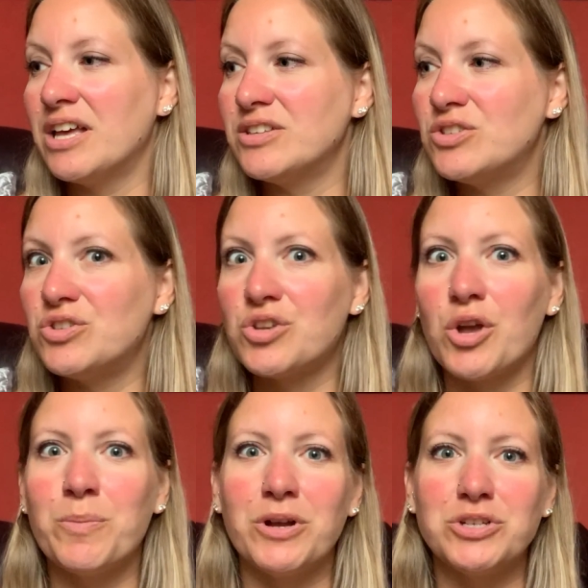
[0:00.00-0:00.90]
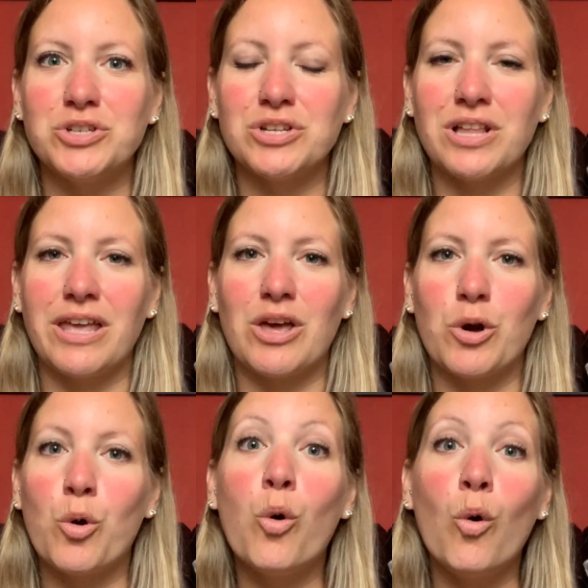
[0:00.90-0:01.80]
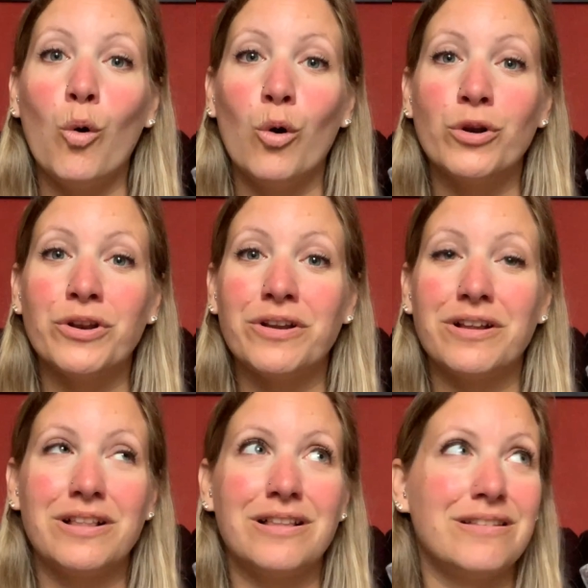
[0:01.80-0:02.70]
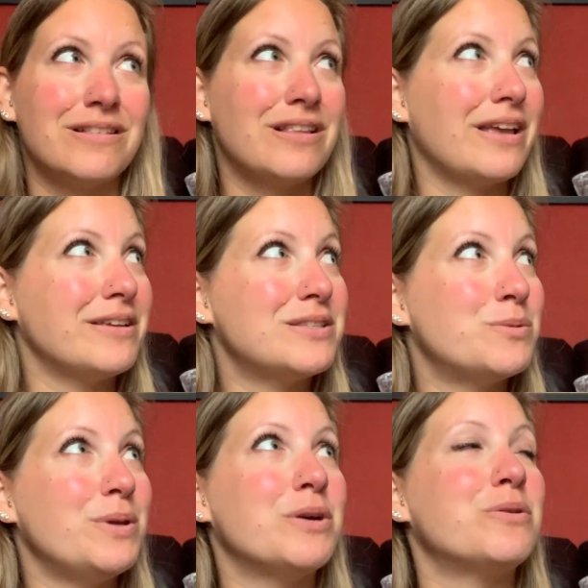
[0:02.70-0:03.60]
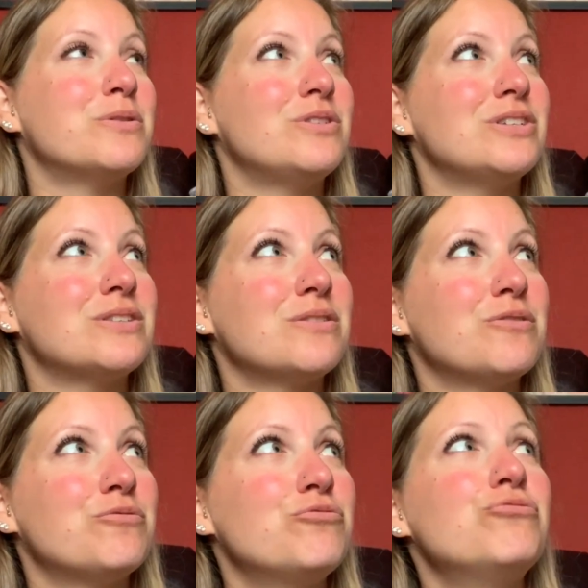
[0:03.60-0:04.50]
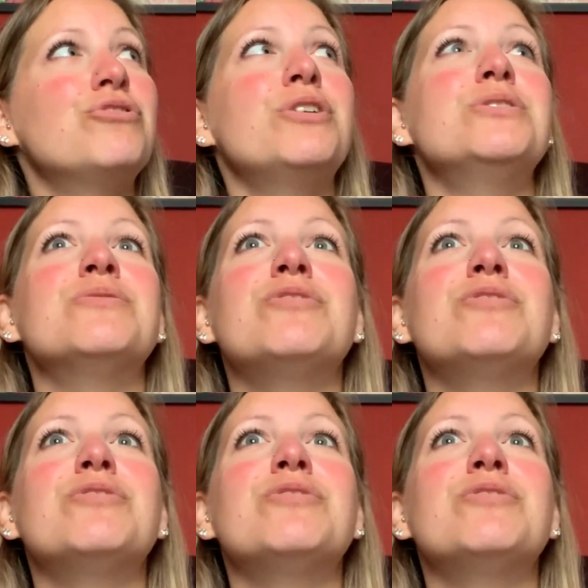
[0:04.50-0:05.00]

so much like corn, like sweet corn, just rows and